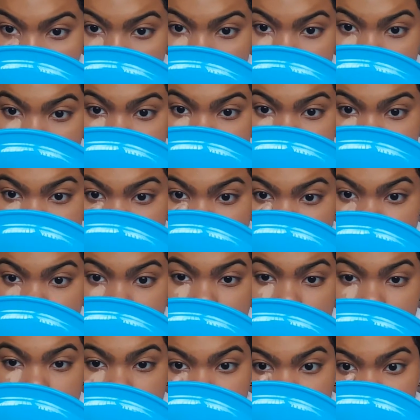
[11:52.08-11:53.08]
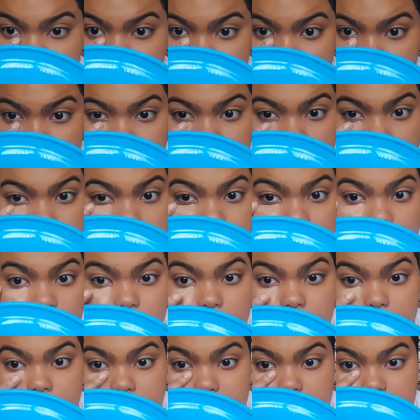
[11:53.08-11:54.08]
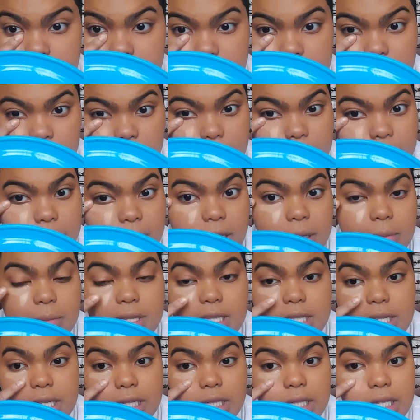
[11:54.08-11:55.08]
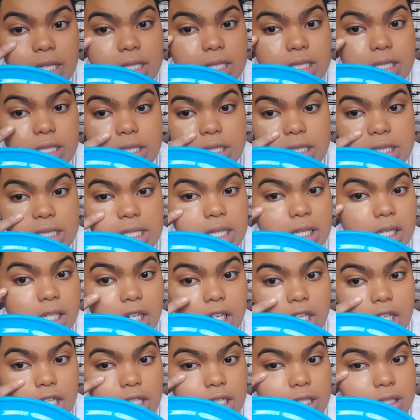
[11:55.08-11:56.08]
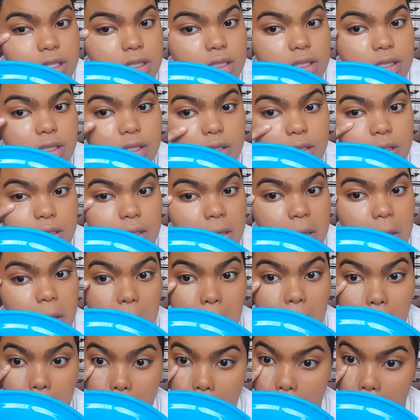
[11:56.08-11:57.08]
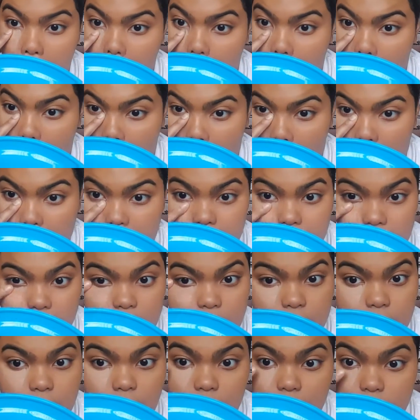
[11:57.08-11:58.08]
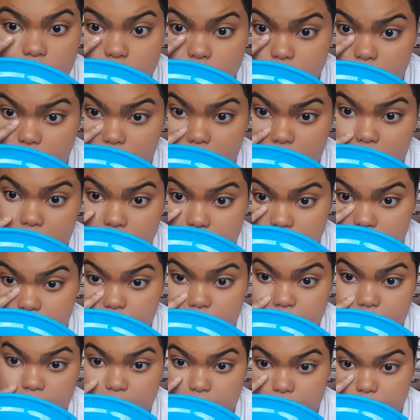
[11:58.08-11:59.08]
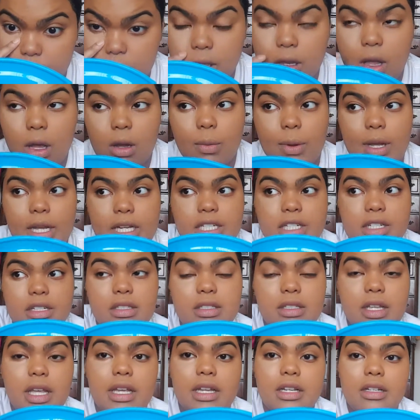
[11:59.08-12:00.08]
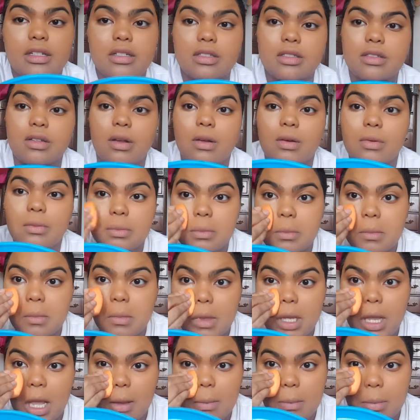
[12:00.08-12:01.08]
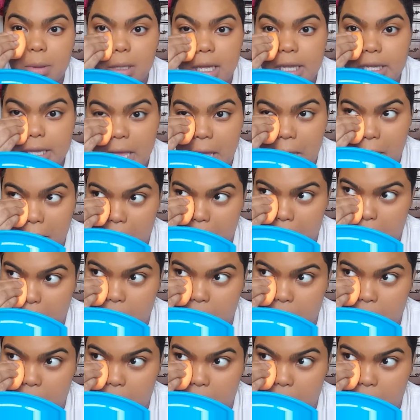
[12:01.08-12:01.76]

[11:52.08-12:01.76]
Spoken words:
it is definitely light enough because these are pigmented concealers, and also a little bit goes a long way, just saying. So apply that and